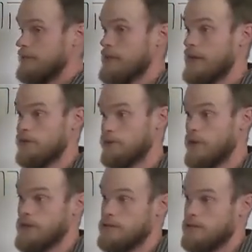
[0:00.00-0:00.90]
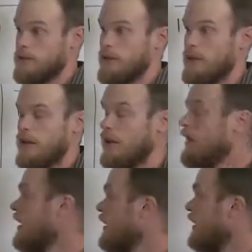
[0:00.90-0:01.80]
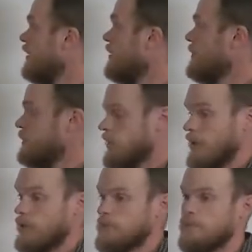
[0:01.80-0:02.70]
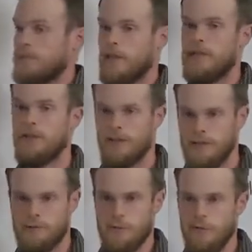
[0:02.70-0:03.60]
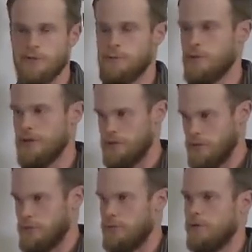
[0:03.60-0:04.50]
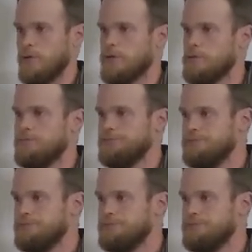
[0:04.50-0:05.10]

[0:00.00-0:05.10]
the entire phrase. Okay. Here, Israel is pretty straightforward.